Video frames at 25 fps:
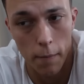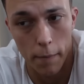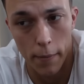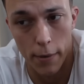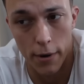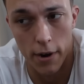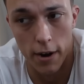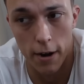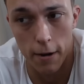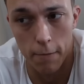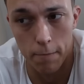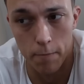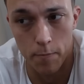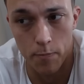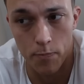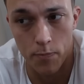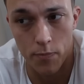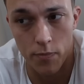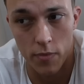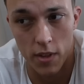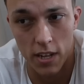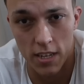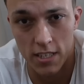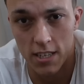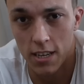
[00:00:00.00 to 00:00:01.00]
But
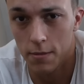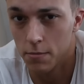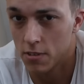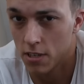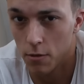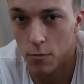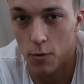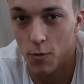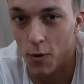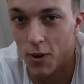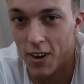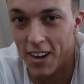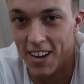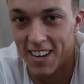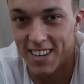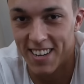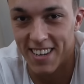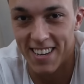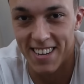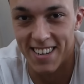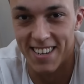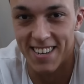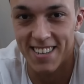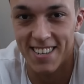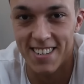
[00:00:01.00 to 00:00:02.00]
it seems to be
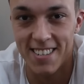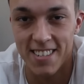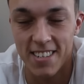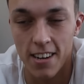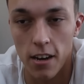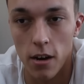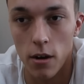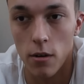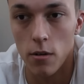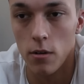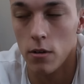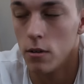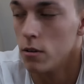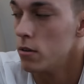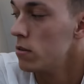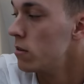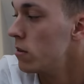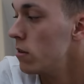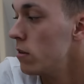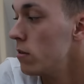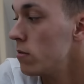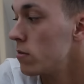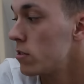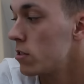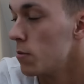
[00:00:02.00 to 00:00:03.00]
working, so...
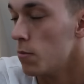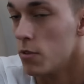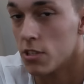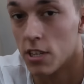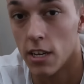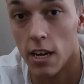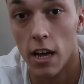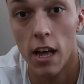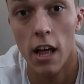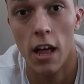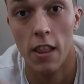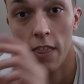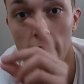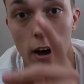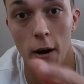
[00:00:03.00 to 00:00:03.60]
Oh, someone's here.